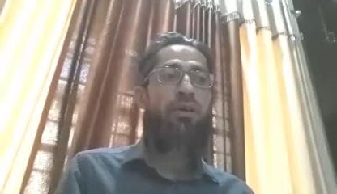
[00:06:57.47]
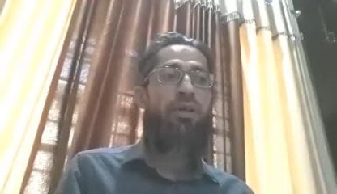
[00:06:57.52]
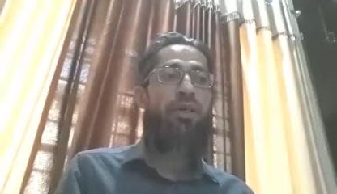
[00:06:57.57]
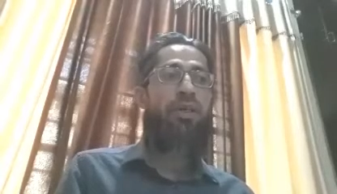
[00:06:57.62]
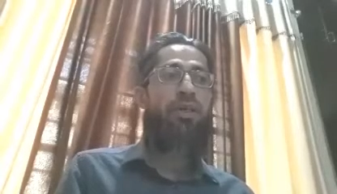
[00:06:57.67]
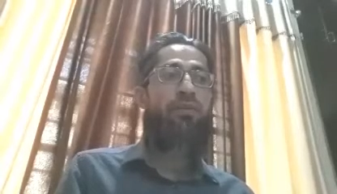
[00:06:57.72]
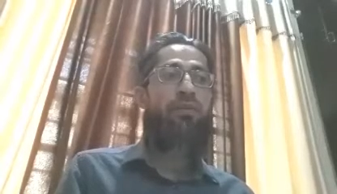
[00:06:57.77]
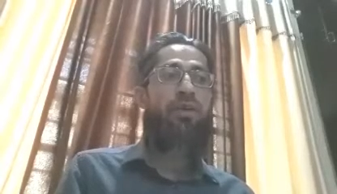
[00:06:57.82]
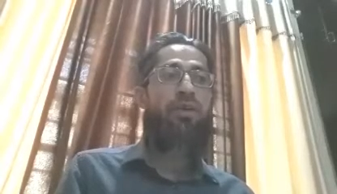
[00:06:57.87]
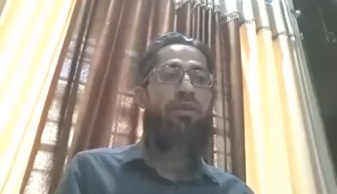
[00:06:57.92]

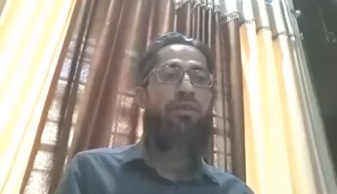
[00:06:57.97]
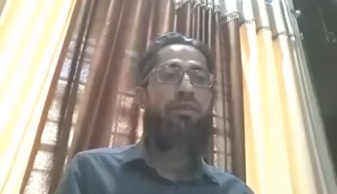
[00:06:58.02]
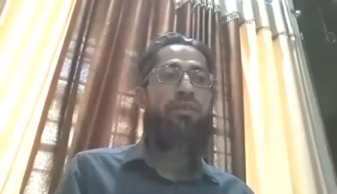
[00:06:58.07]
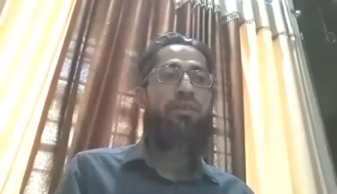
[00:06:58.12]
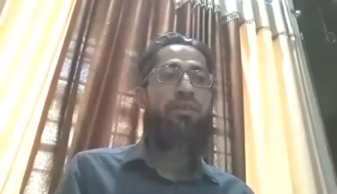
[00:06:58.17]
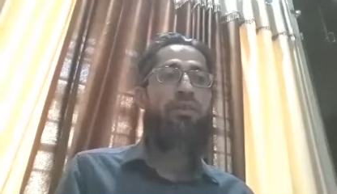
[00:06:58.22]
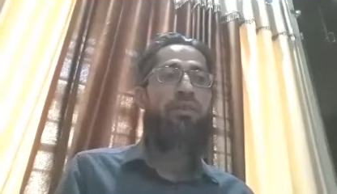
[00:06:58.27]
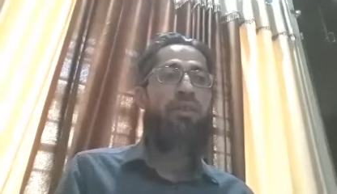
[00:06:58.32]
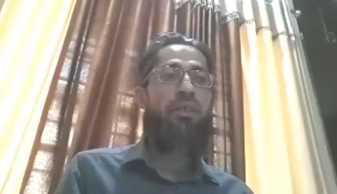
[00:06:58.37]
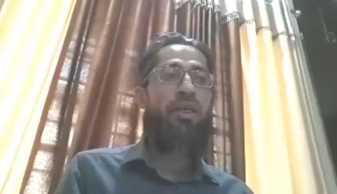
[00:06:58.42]
Even
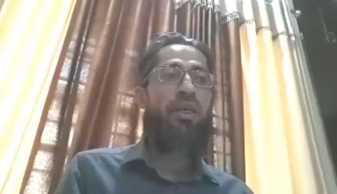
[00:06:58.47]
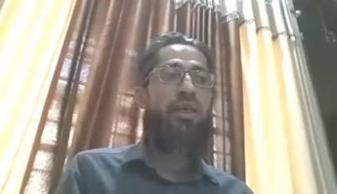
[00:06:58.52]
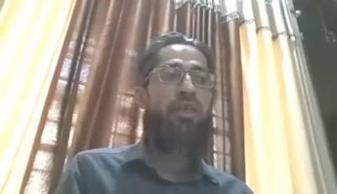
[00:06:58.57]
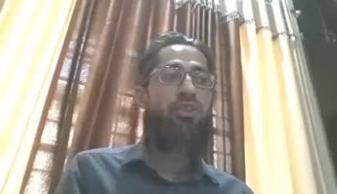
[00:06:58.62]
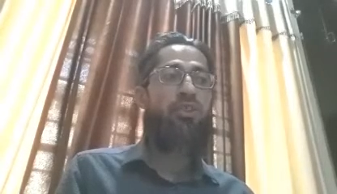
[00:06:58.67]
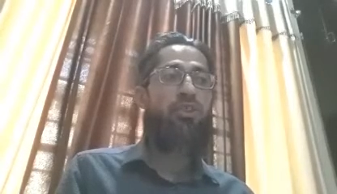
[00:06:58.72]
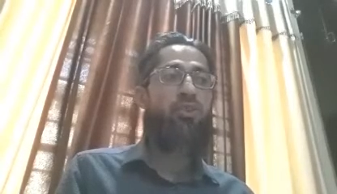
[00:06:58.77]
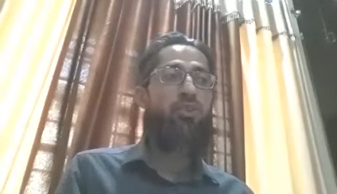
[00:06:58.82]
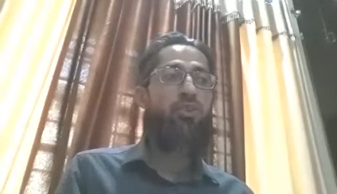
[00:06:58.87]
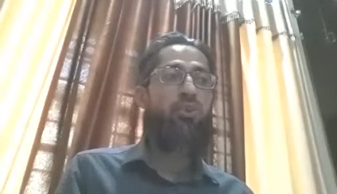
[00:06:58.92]
she
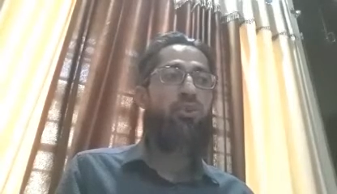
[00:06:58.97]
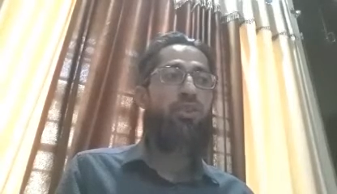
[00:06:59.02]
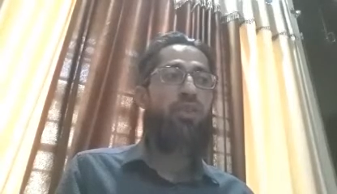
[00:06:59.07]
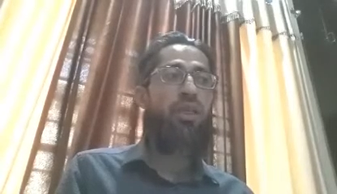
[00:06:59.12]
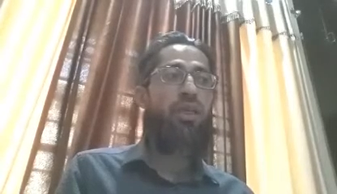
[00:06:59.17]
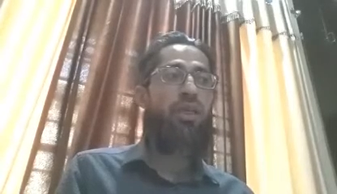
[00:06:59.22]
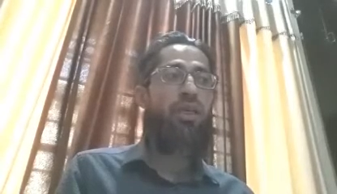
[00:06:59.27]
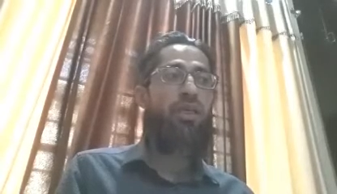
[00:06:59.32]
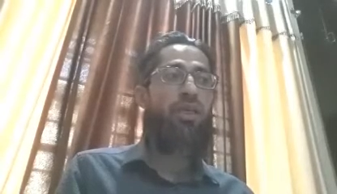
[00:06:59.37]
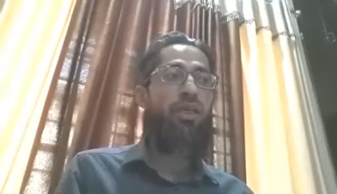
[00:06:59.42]
has to
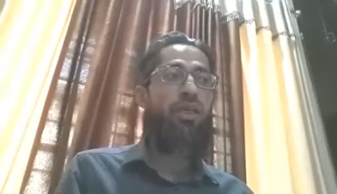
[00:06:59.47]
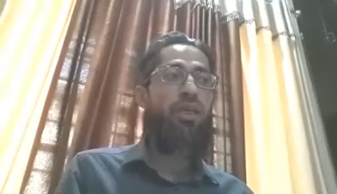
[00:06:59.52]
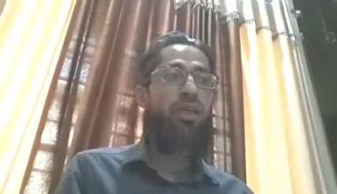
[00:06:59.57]
take